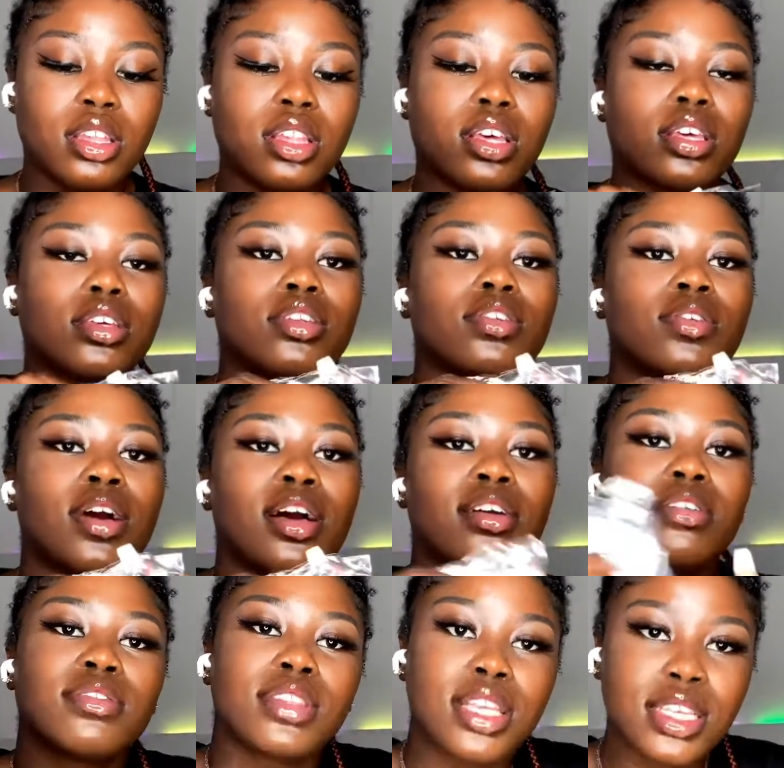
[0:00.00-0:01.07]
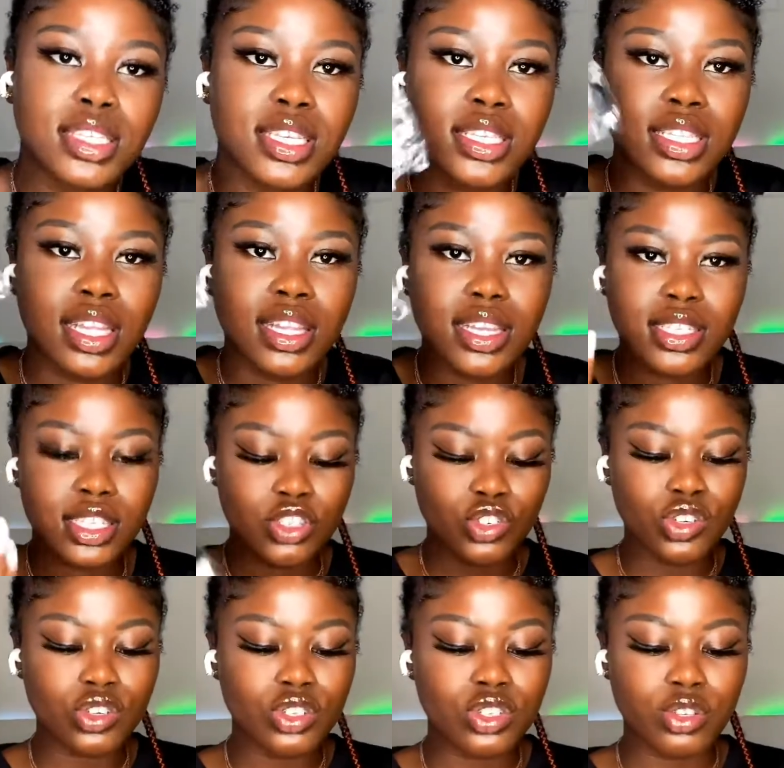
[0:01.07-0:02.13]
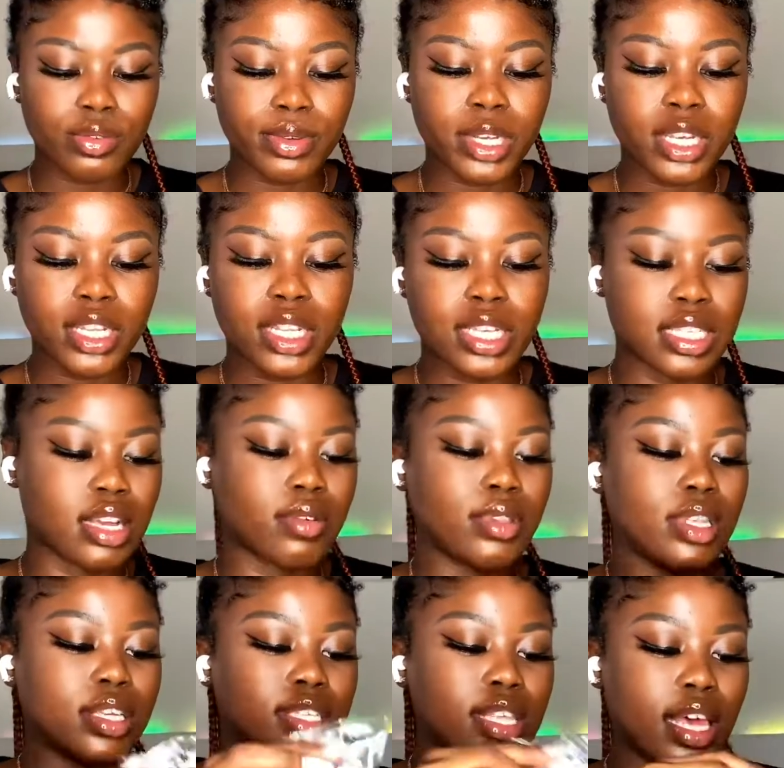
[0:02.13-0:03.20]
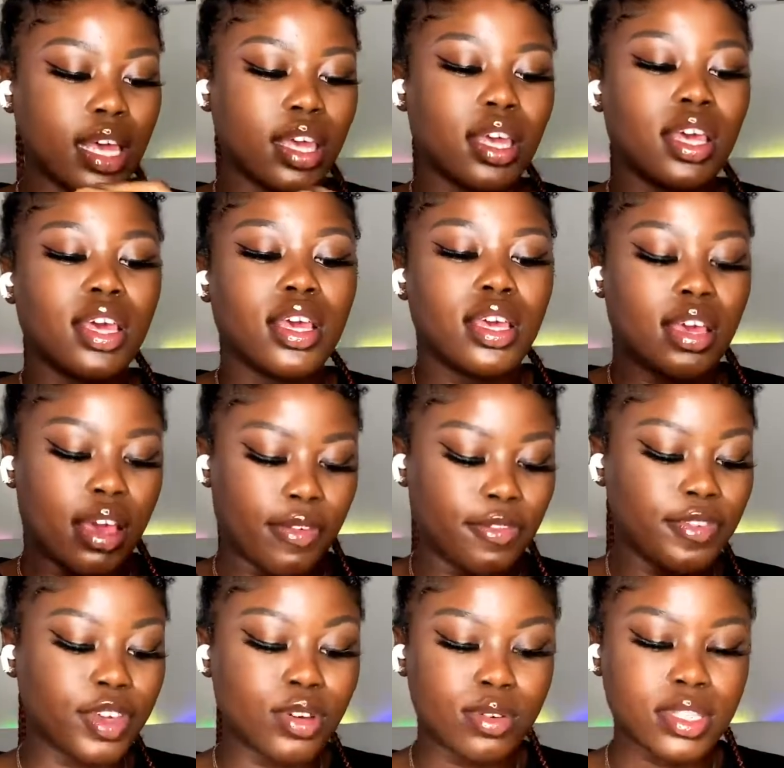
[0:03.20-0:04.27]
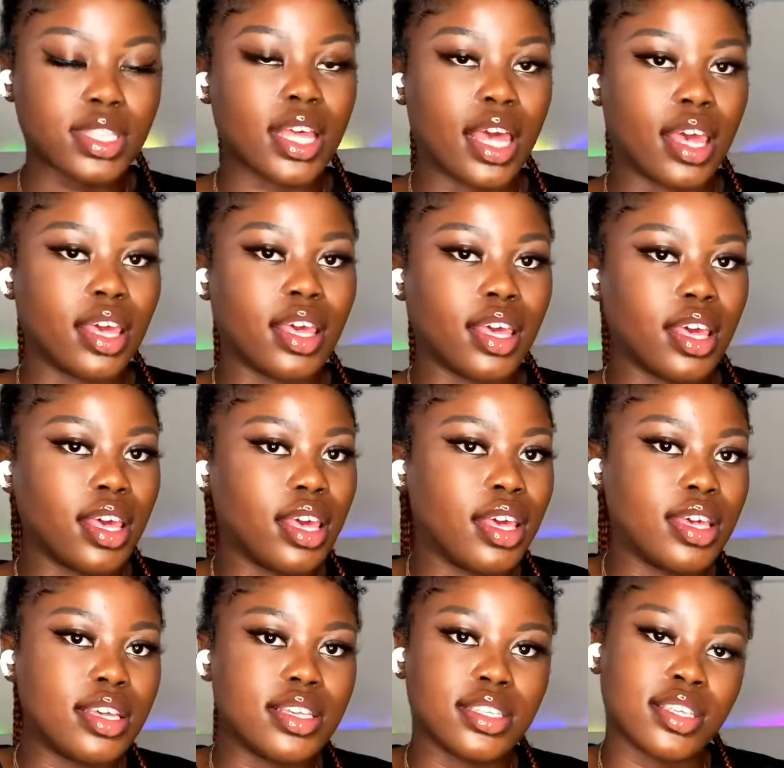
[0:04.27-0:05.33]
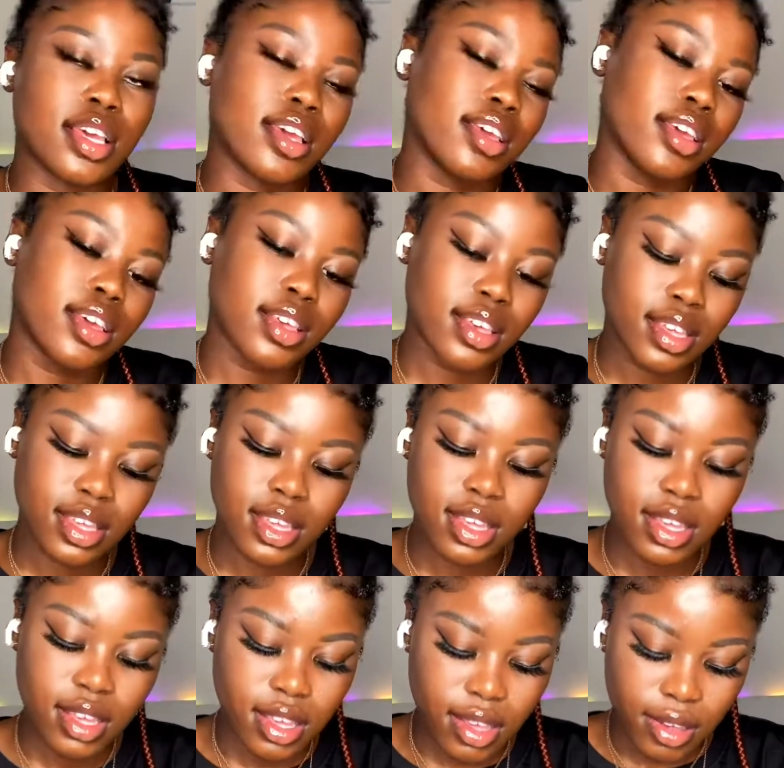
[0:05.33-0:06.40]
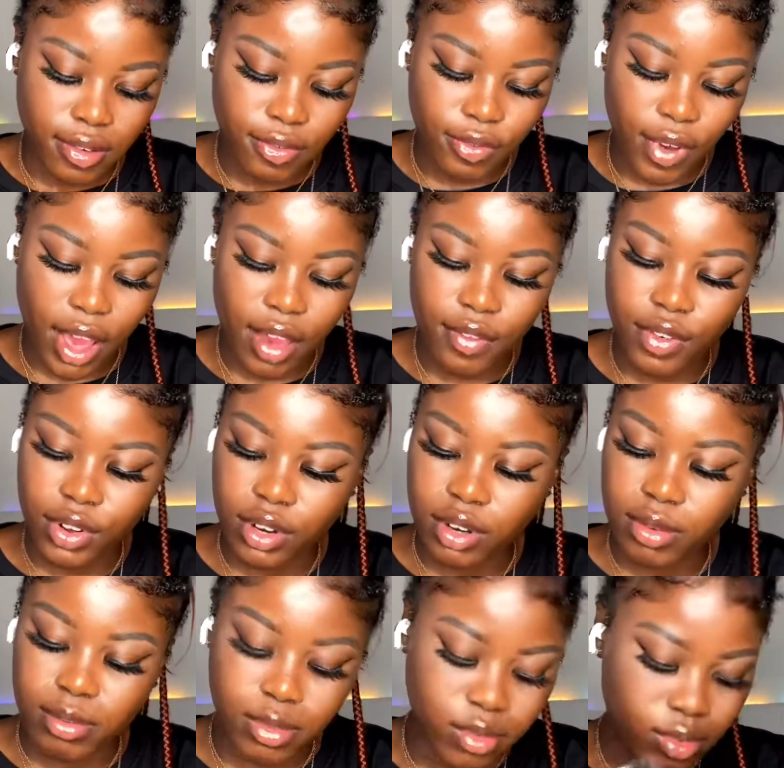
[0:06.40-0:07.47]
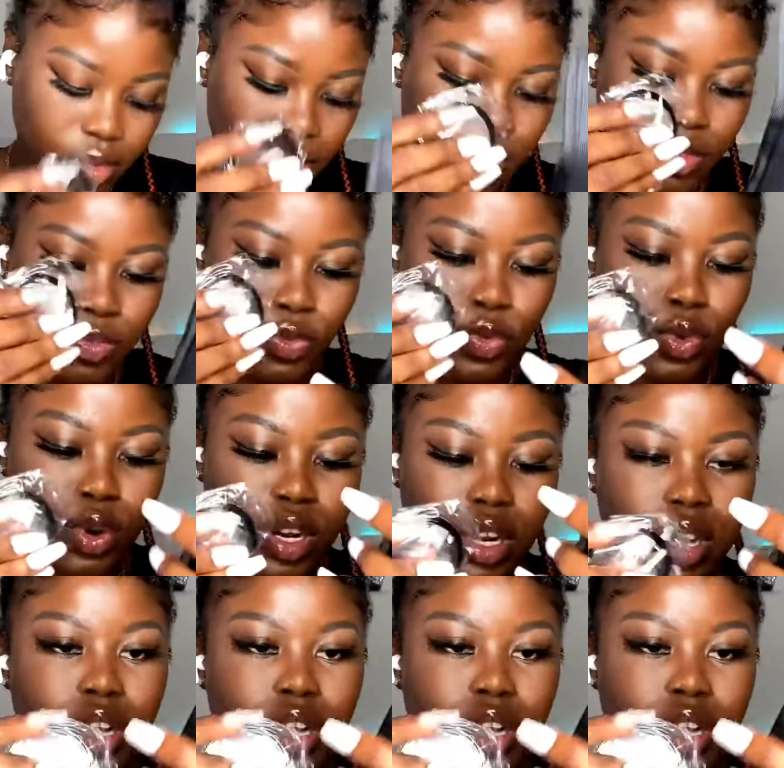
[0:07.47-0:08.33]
You know how the lenses you used to read, that's how it looks like, it feels like. And it's like 5 of them or 4.